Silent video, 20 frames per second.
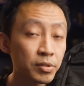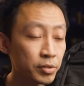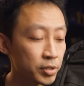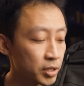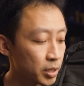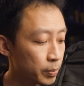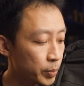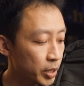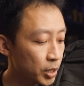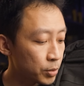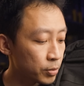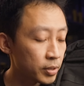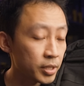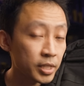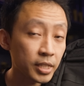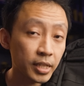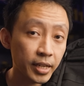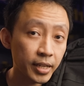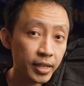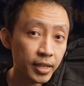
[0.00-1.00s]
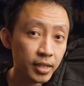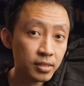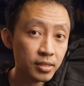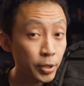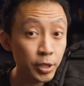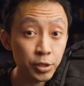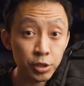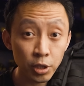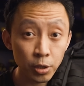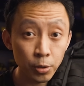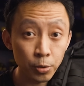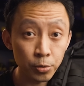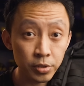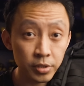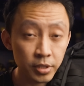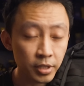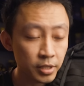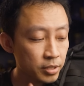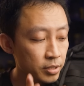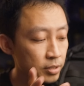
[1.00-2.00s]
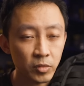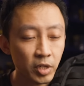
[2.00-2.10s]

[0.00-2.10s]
with the P20iX quick draw holsters.